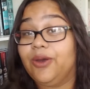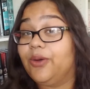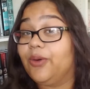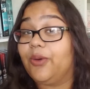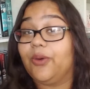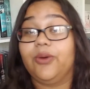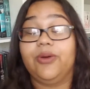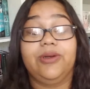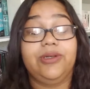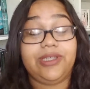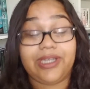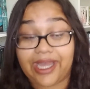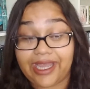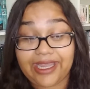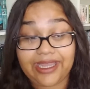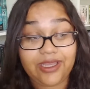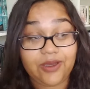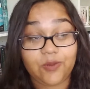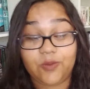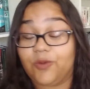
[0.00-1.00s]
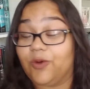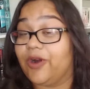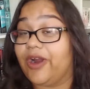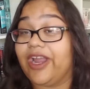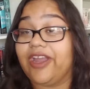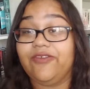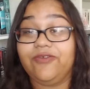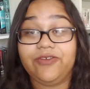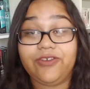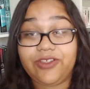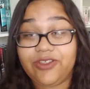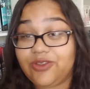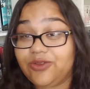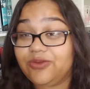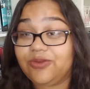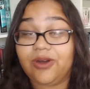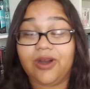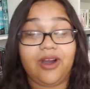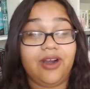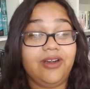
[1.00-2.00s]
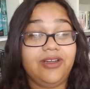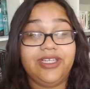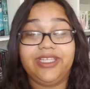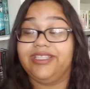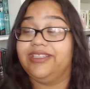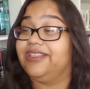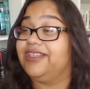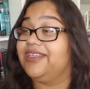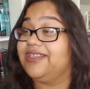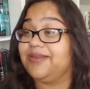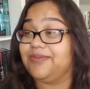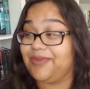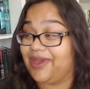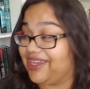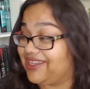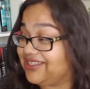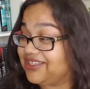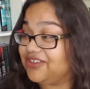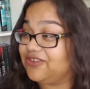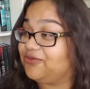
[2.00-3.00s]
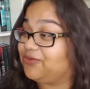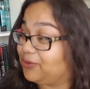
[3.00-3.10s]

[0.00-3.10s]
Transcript: or night wherever you are in this massive